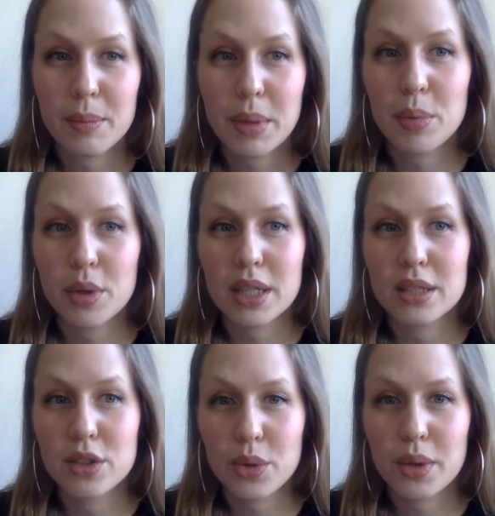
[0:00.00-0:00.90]
People
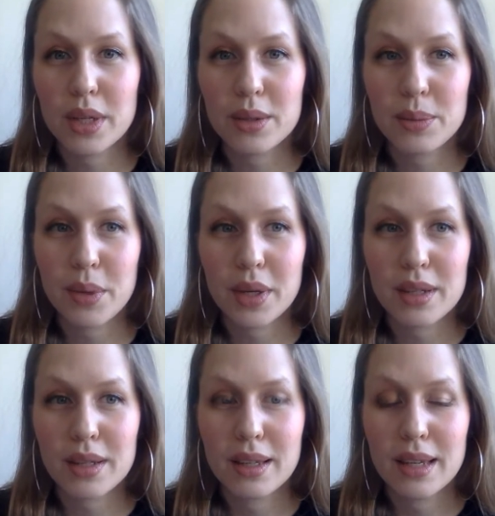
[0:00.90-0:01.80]
can do it, but
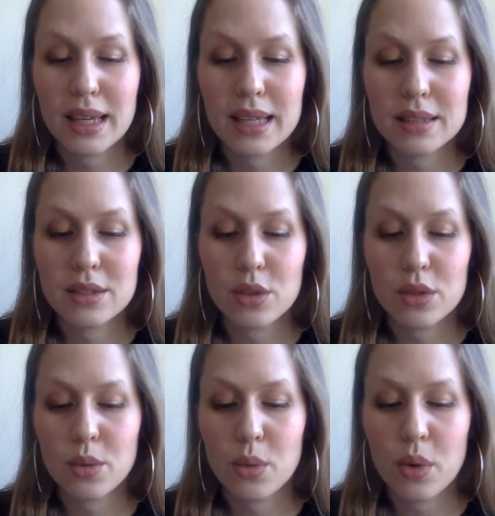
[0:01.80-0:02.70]
it's
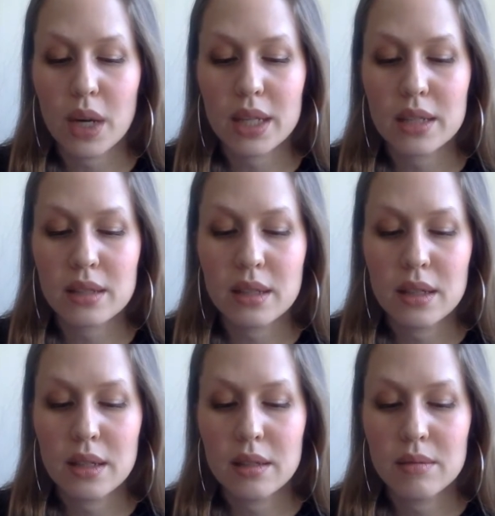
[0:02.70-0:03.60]
not quite,
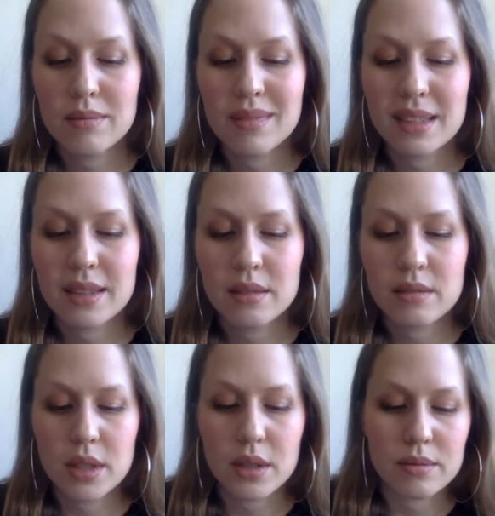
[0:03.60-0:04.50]

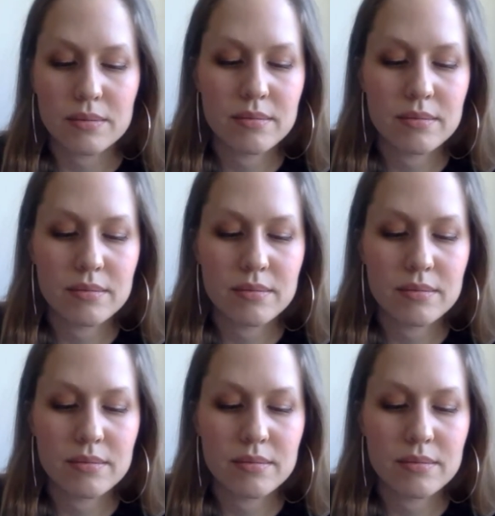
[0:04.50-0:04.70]
you know,